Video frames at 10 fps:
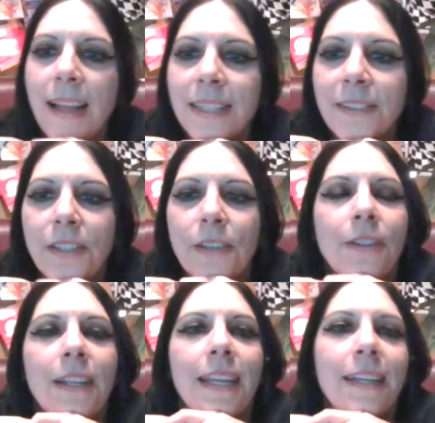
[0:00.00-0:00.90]
I don't know
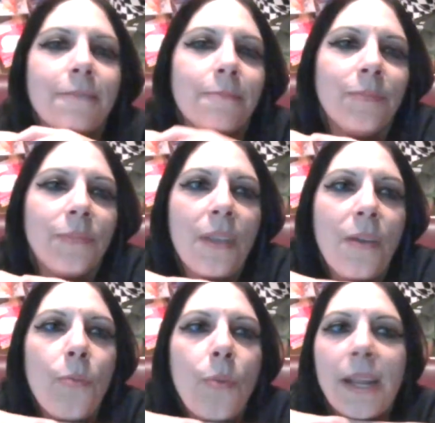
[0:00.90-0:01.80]
like
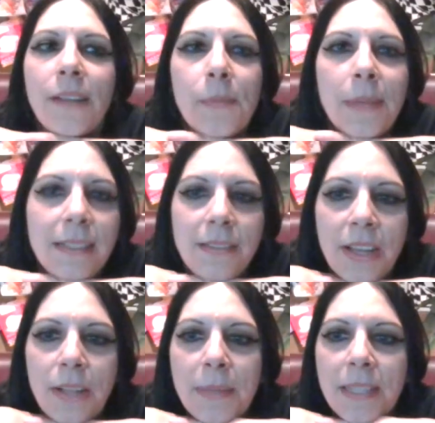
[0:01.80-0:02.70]
what everybody's
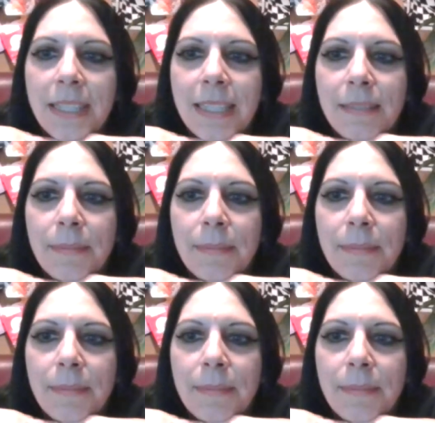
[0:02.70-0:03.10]
availability is,